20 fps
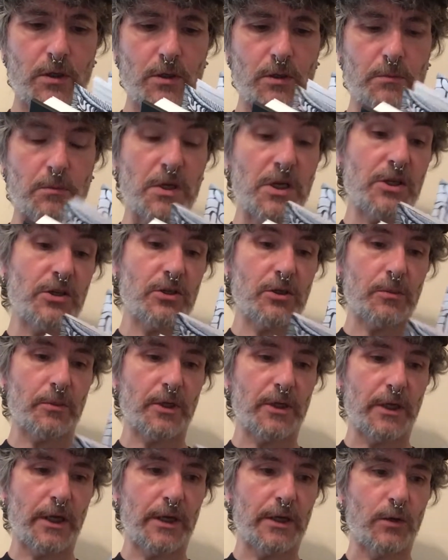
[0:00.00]
medium
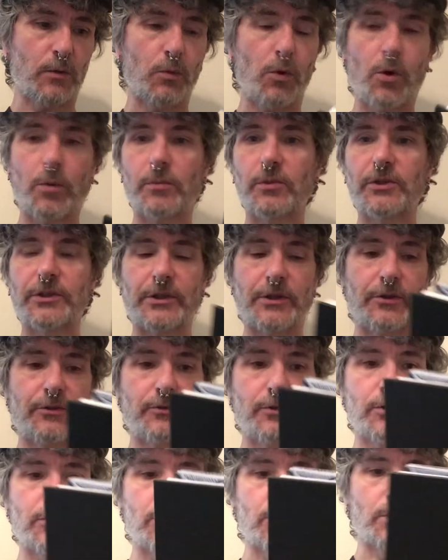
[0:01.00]
and it won't bleed
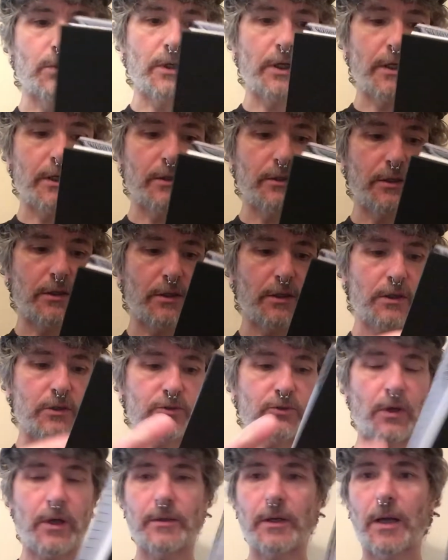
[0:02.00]
through. And
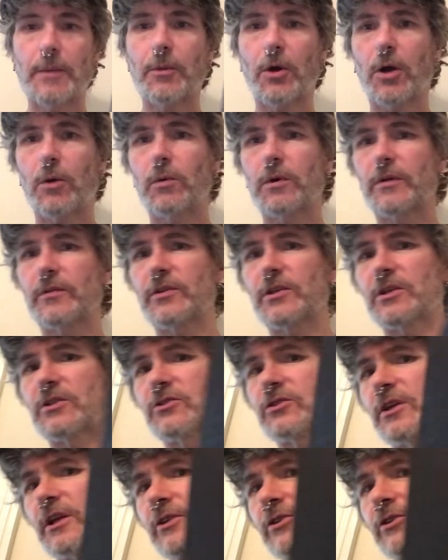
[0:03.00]
so I bought one of these, and I